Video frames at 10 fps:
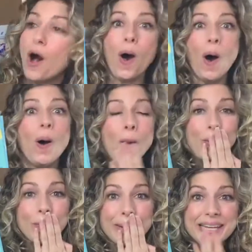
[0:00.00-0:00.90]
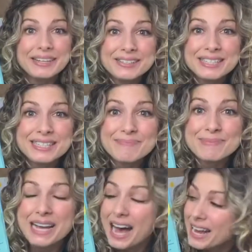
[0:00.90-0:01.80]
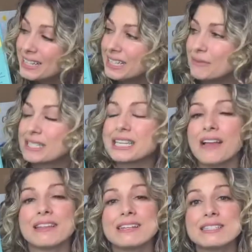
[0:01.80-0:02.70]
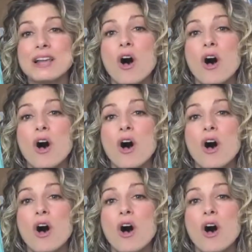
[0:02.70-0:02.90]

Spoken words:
Oh, here's the guide he was telling us